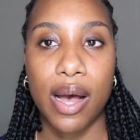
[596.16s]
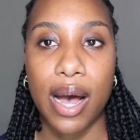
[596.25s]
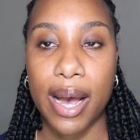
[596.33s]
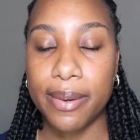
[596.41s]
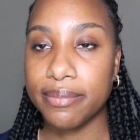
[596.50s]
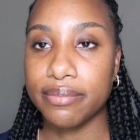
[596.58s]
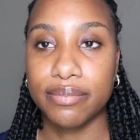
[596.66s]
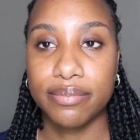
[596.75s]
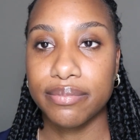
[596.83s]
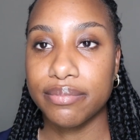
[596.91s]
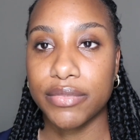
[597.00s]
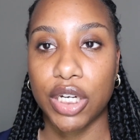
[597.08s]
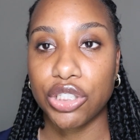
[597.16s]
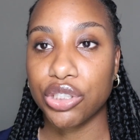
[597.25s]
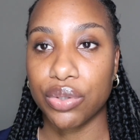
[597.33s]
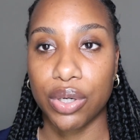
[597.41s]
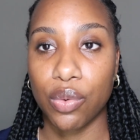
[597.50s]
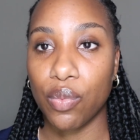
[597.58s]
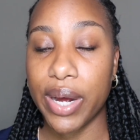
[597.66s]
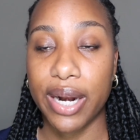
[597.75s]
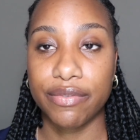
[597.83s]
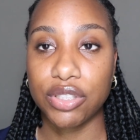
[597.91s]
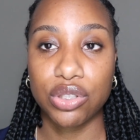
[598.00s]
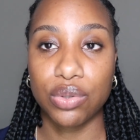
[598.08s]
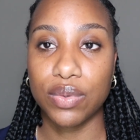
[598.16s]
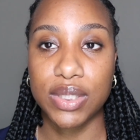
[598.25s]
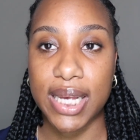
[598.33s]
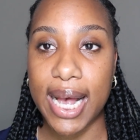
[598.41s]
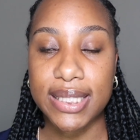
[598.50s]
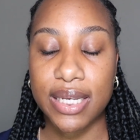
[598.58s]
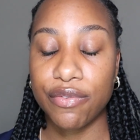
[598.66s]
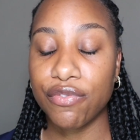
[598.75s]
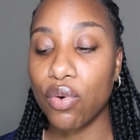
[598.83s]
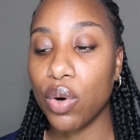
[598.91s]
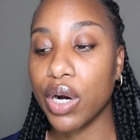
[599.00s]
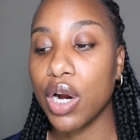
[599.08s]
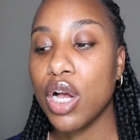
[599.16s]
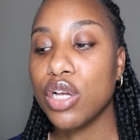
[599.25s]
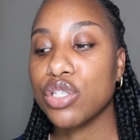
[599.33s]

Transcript: I'm not sure what every school is asking for.